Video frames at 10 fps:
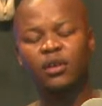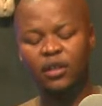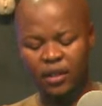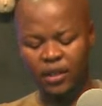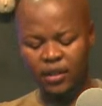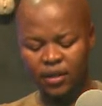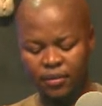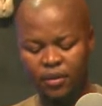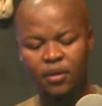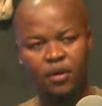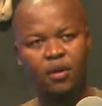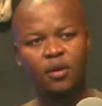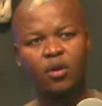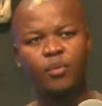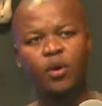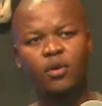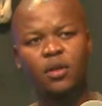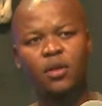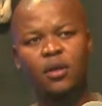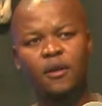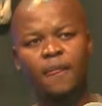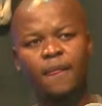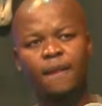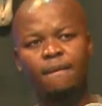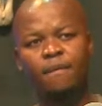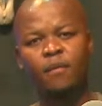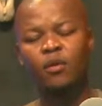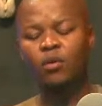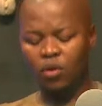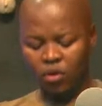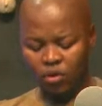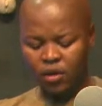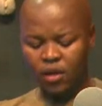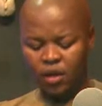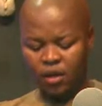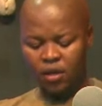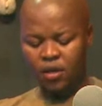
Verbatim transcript: daytime, or both. Oh, okay.